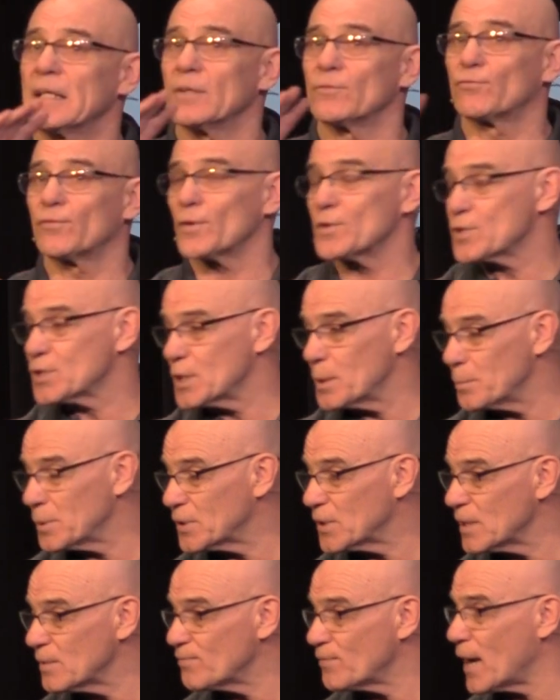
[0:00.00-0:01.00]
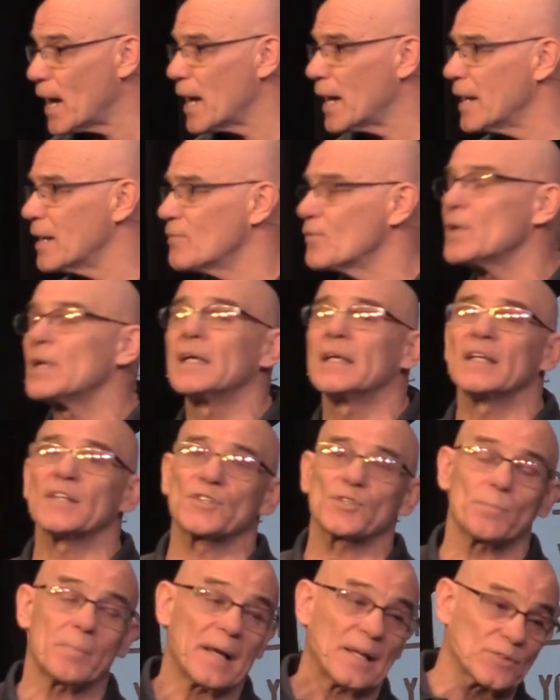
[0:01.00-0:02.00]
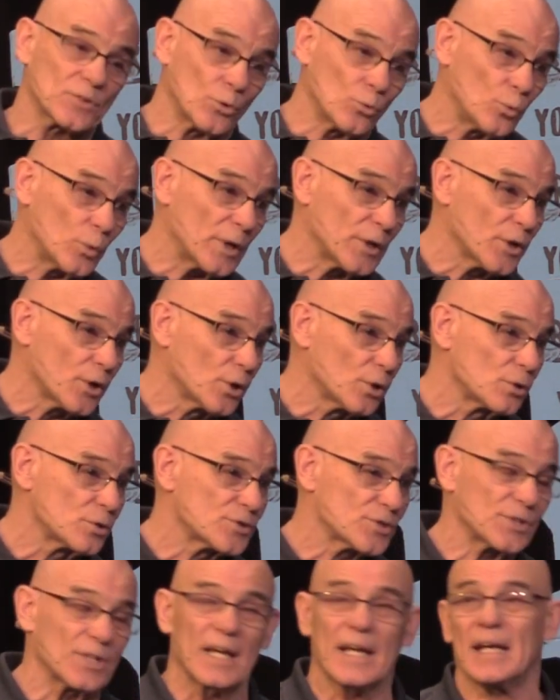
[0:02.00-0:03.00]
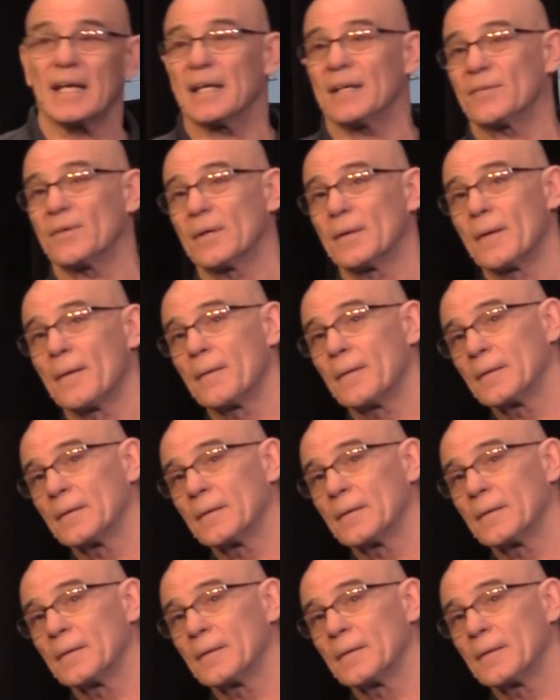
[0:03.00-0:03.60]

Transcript: In 1 Timothy 5, it's about the widows and